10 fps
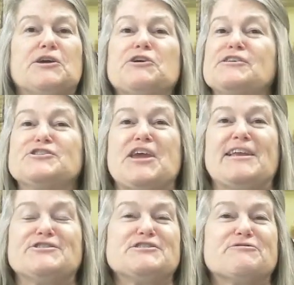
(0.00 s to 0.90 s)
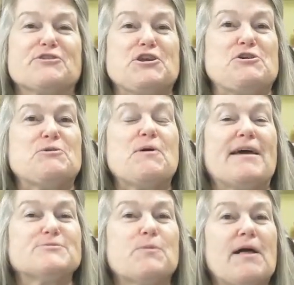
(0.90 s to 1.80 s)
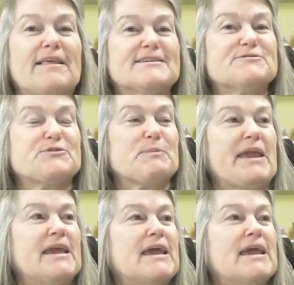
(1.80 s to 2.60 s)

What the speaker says: good changes for you as well as for me.